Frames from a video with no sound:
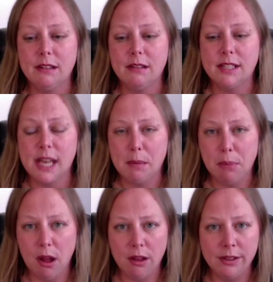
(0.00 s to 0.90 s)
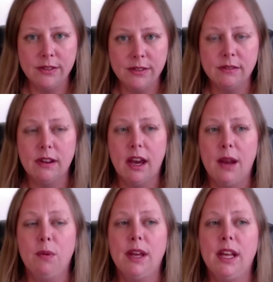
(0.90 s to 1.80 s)
St. Paul's.
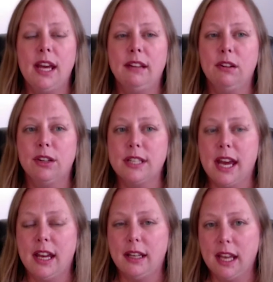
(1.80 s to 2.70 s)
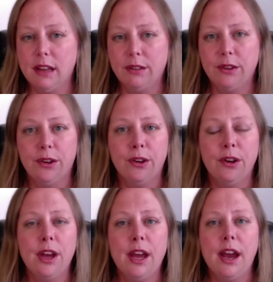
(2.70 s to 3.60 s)
I went and looked at
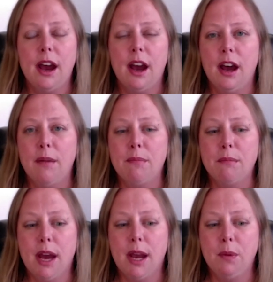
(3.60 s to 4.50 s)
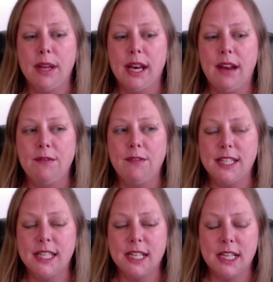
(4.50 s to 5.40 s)
Candler. I went and
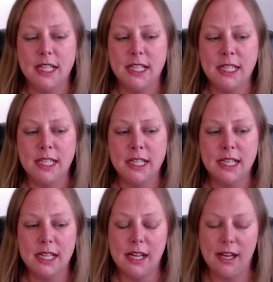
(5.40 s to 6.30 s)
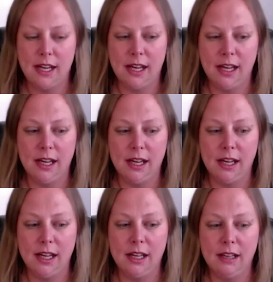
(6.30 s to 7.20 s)
visited,
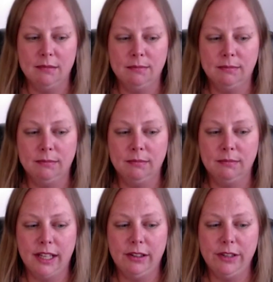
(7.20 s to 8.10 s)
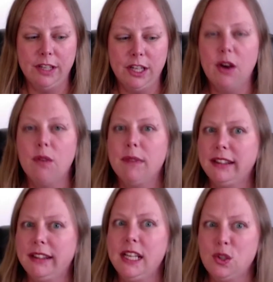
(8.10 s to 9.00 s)
at
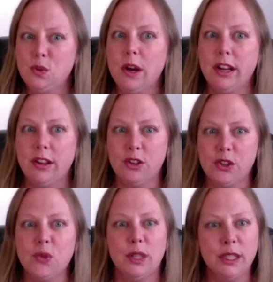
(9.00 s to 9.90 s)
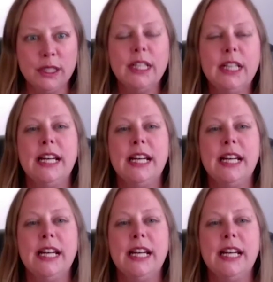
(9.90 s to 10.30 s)
least one other school.